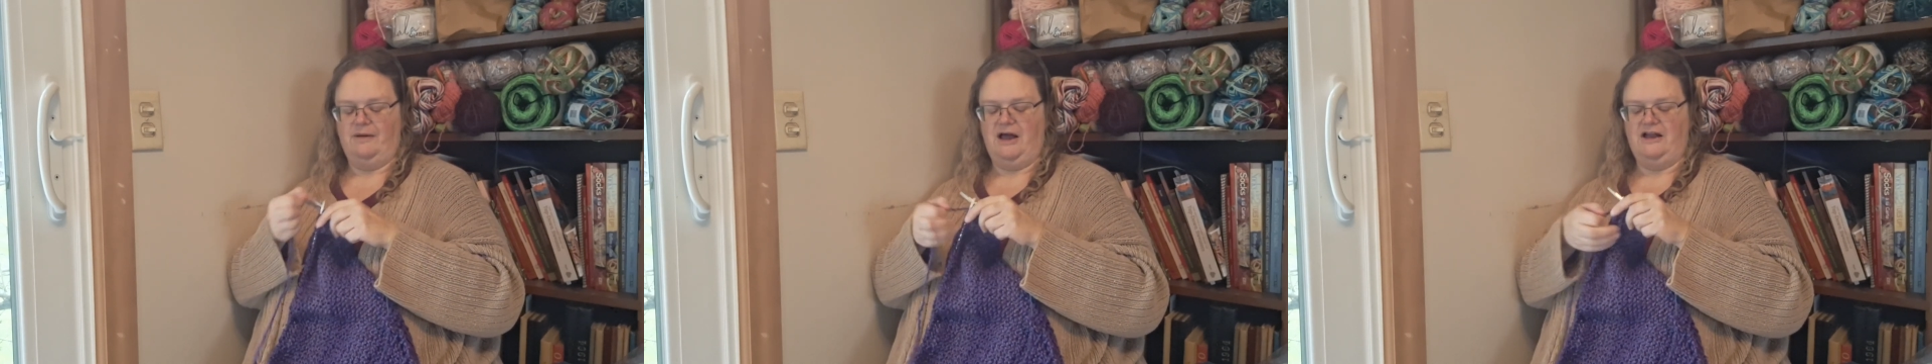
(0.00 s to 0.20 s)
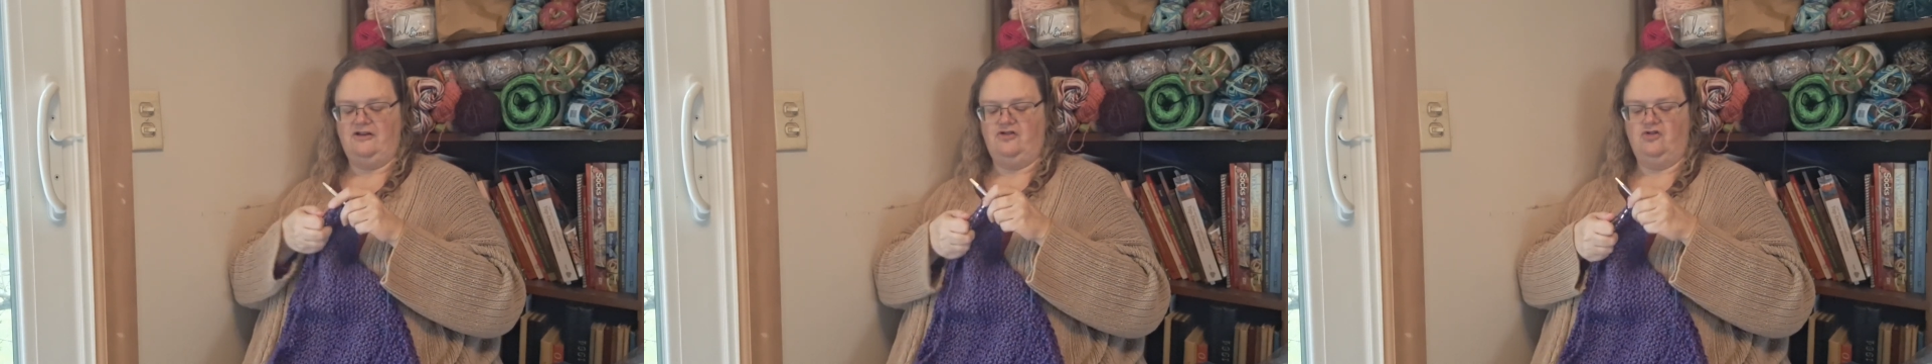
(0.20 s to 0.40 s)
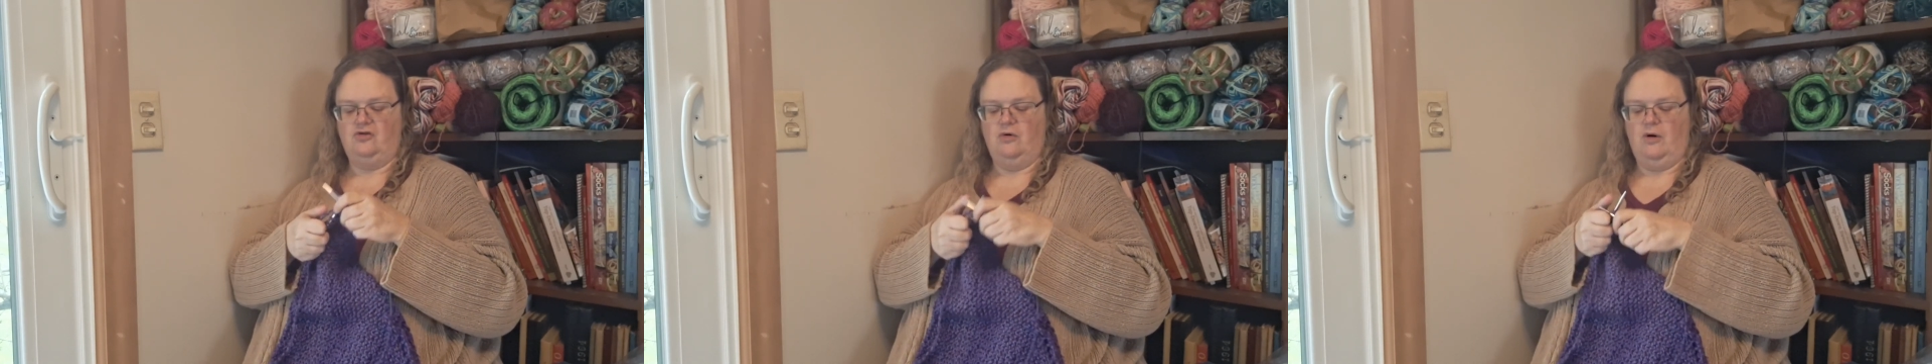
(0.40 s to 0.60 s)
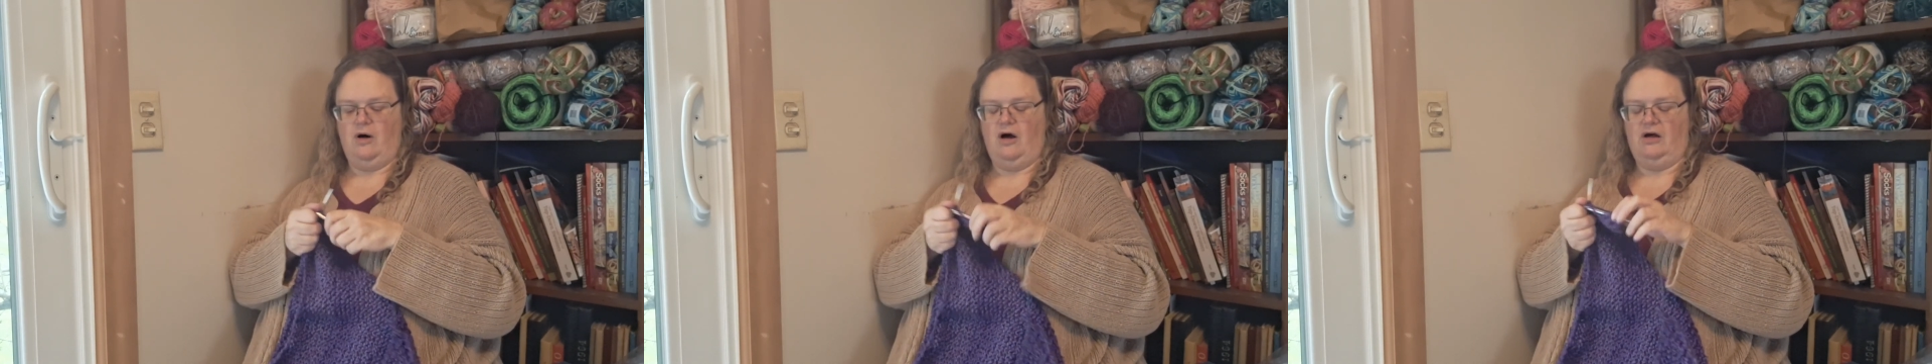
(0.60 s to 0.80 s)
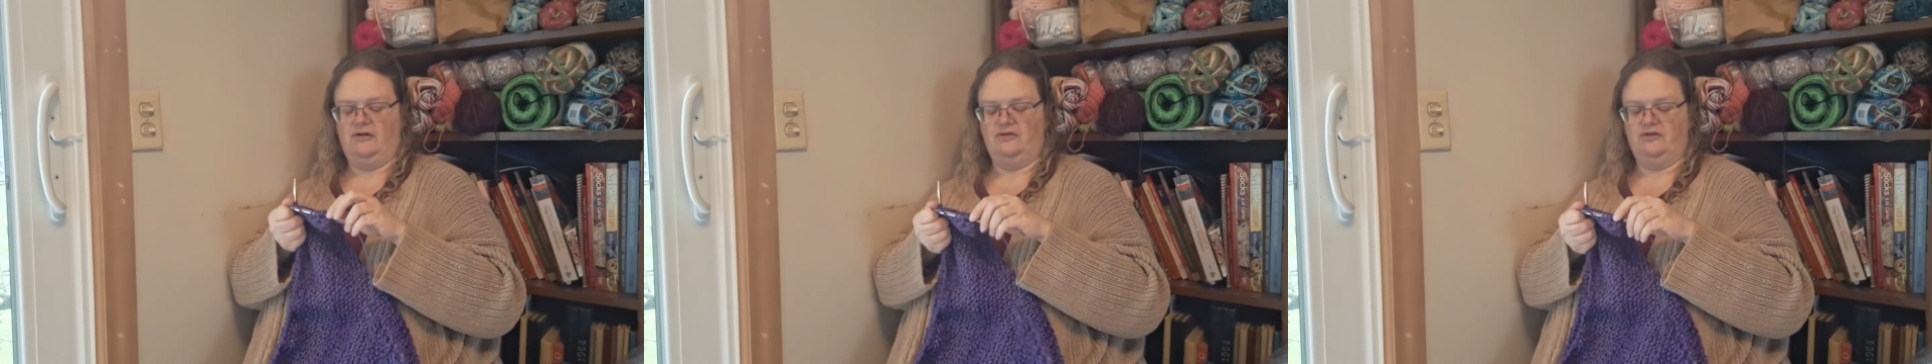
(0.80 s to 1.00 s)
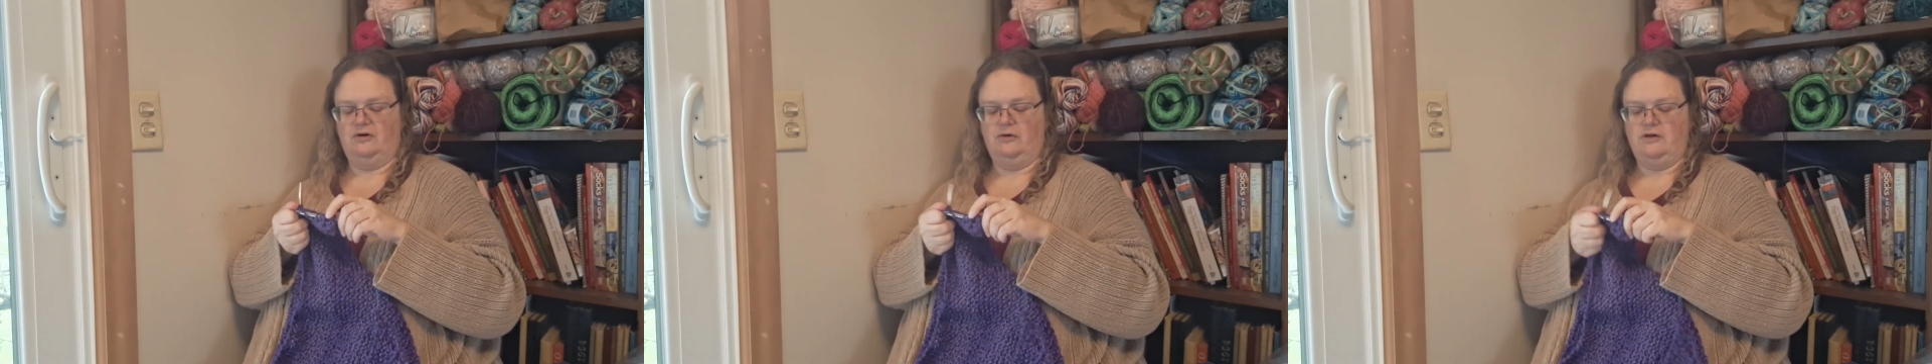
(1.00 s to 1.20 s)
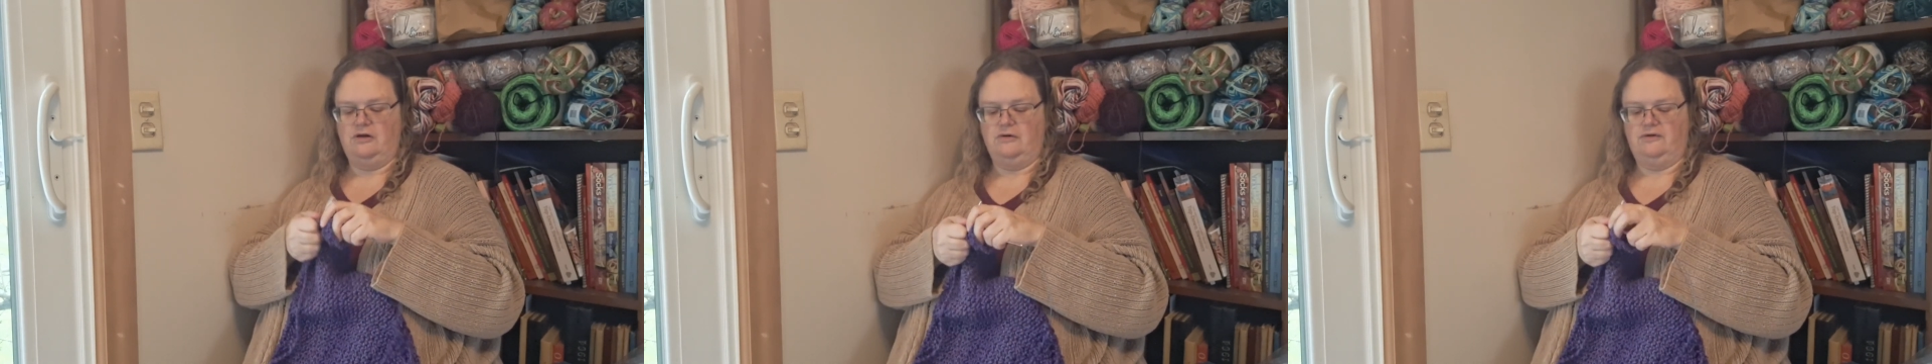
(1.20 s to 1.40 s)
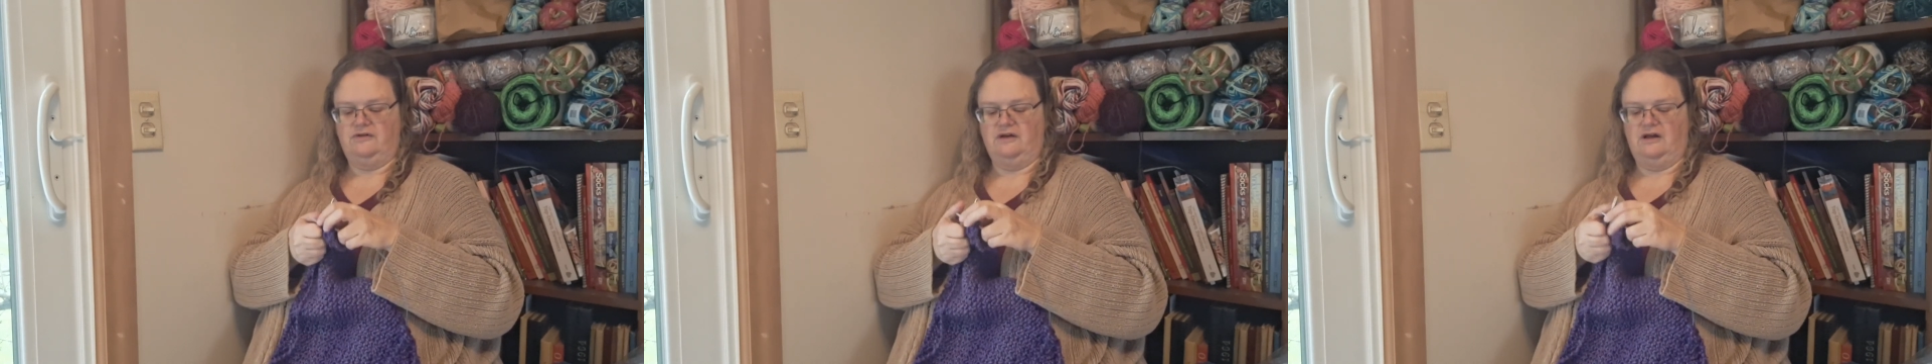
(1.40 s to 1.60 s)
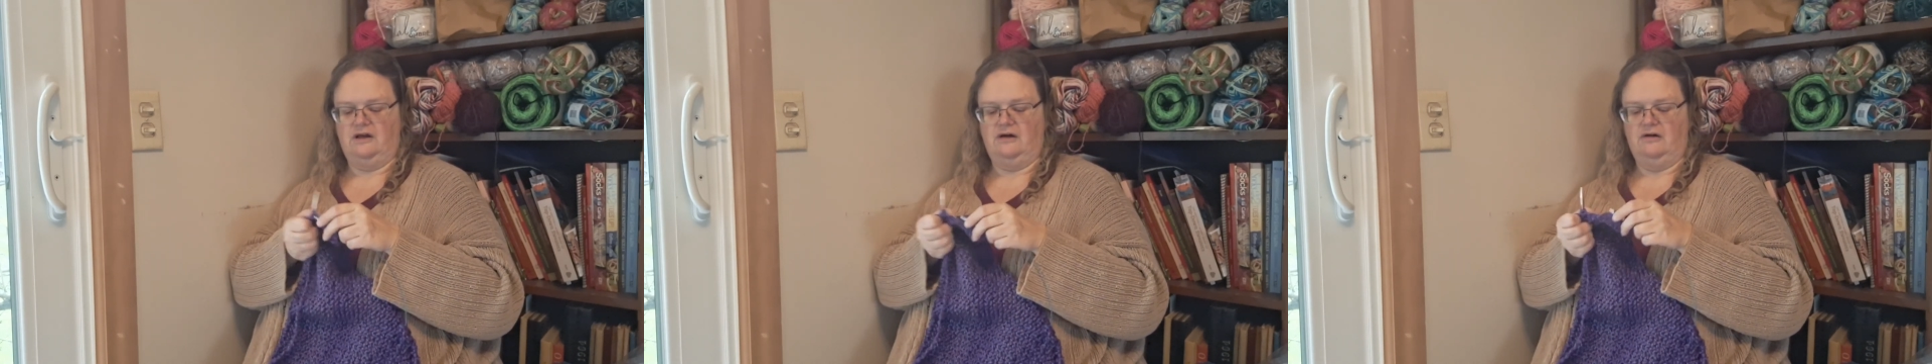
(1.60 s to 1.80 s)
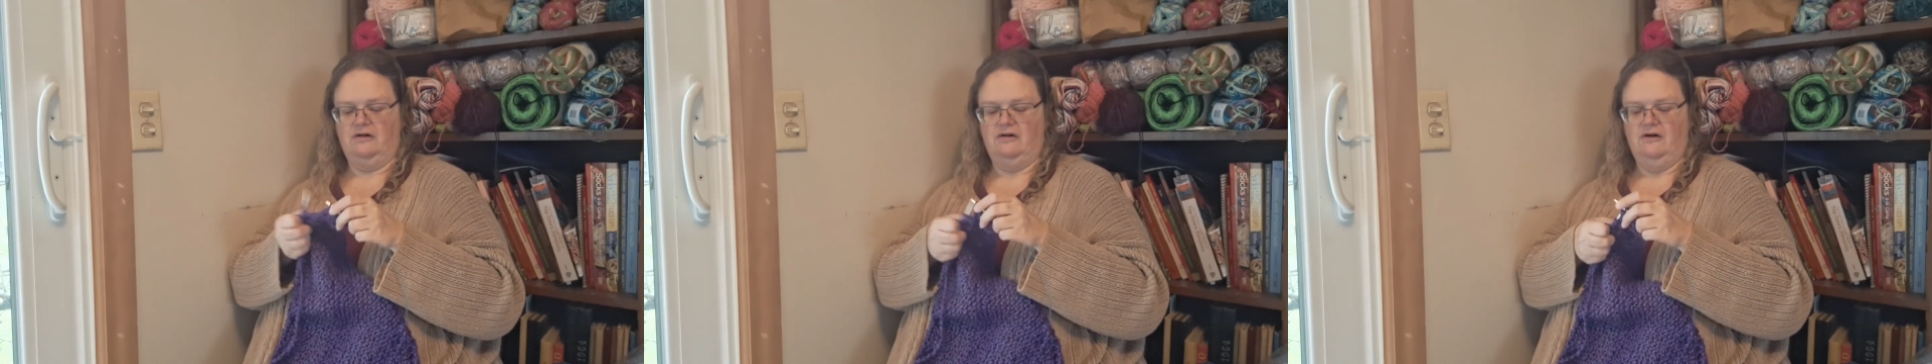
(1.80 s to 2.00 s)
I do also use it